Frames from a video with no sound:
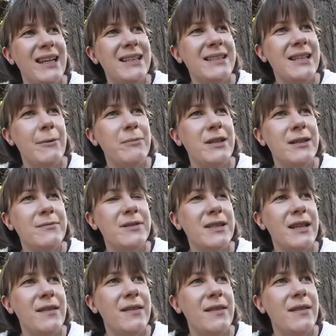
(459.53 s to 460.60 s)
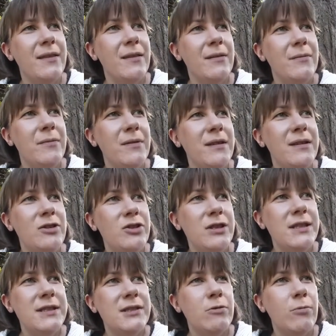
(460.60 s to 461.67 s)
And sometimes
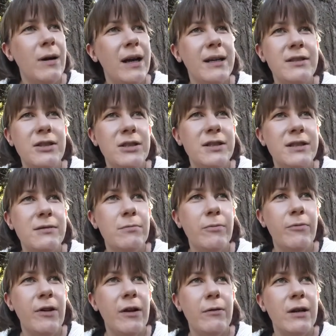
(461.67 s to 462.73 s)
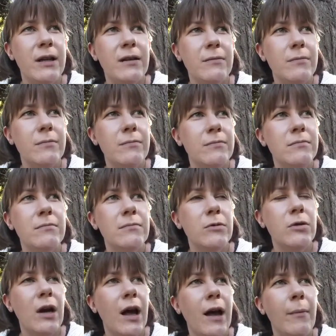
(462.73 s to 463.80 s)
she's very
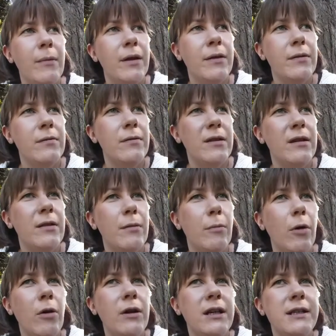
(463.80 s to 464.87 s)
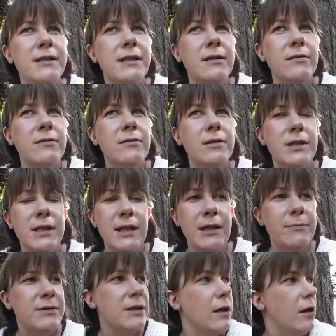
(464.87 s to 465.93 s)
calm in the mornings and
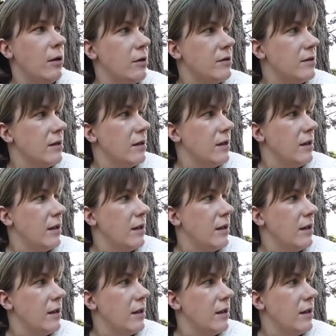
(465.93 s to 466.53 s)
sleeps a lot.